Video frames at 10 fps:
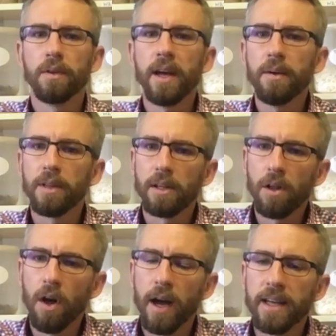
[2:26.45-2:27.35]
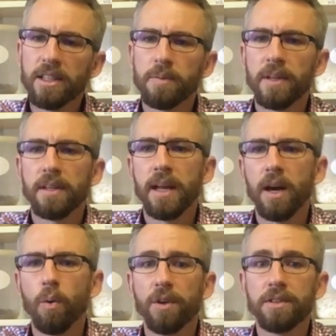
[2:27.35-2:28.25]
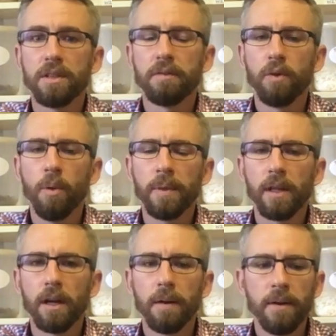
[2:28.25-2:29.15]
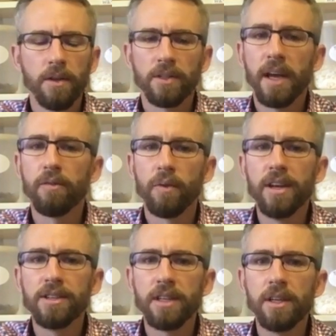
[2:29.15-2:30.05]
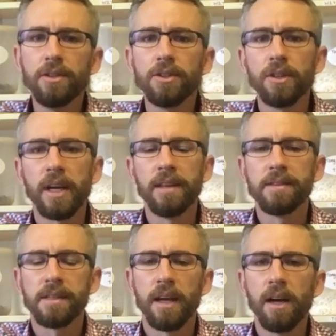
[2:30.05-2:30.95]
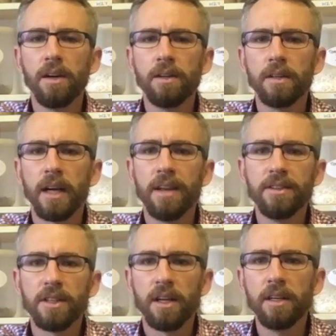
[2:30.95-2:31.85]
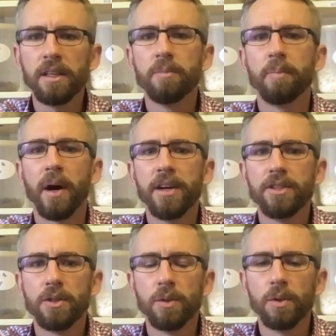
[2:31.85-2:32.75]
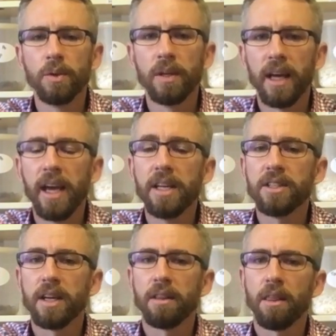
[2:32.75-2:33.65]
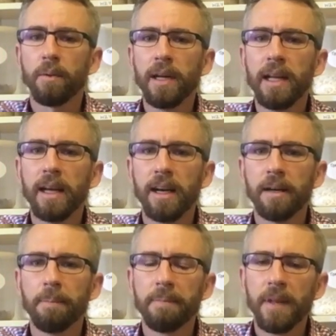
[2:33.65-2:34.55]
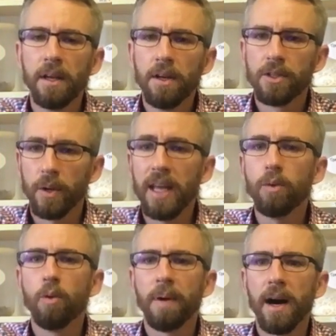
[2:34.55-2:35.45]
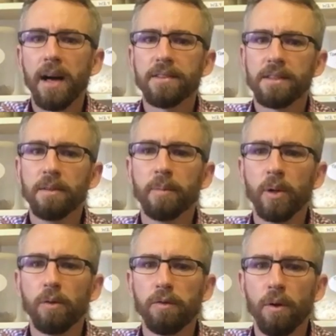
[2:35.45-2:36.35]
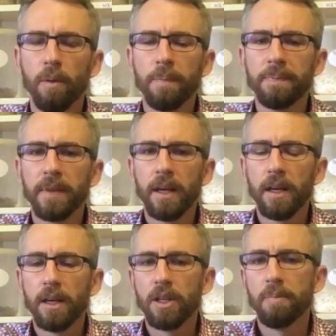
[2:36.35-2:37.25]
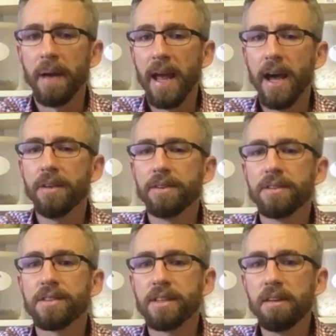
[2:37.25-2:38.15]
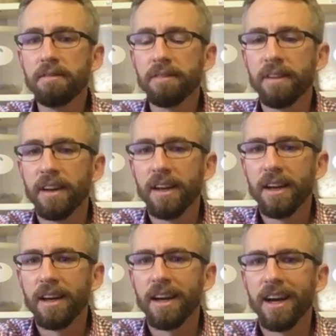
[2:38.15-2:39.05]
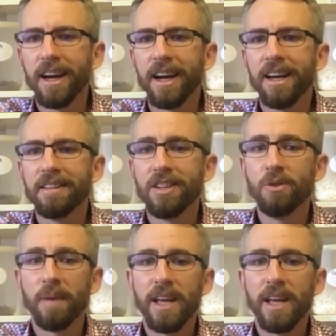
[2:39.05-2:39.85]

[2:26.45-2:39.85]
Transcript: they were the lines, but now what's in the formula? So you have Renshen, Zhegan Sao, Ganjiang, and Baiju, each at 3 liang, so equal parts in pill form. You pound and sieve, and then you